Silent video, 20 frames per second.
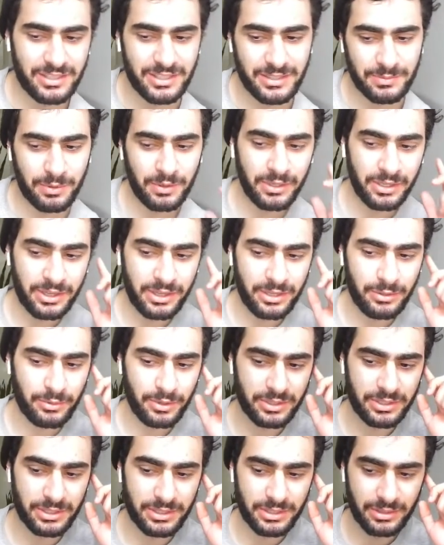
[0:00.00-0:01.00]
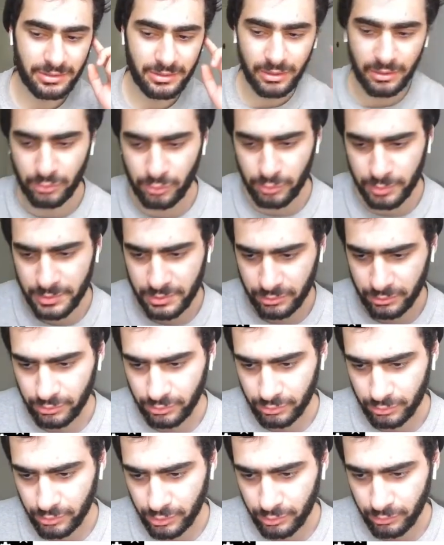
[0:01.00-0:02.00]
probably the worst. No, whoops,
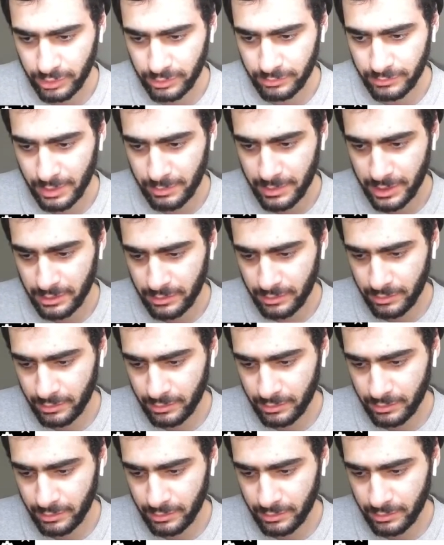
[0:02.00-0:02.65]
wrong one. My bad.